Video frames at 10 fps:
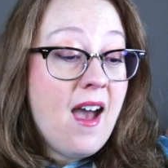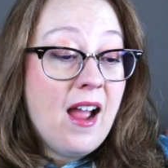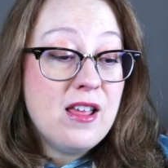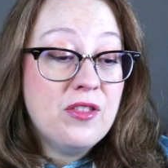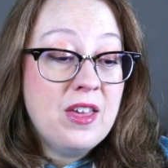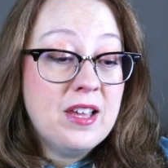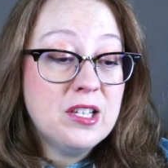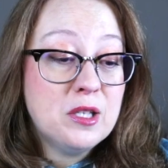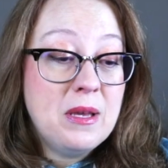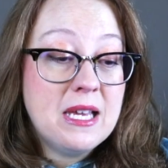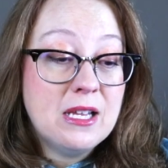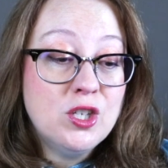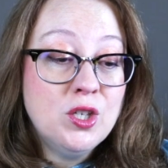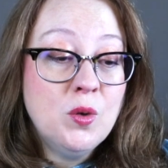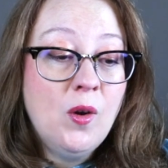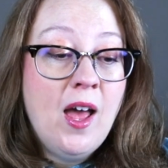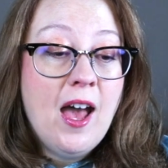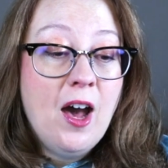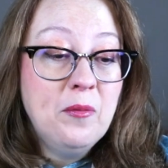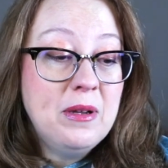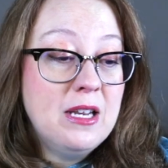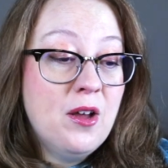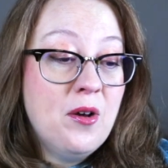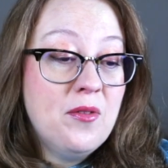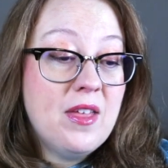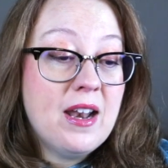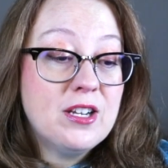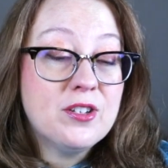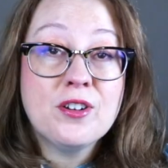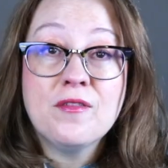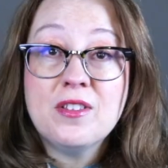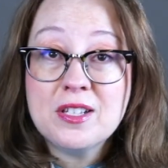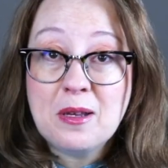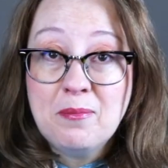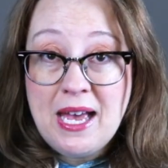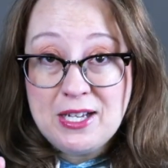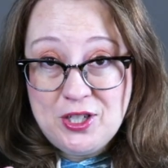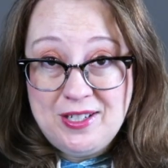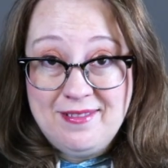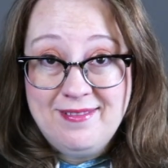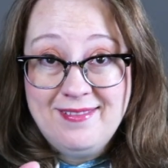i think speak and do help me know that i deserve this compassion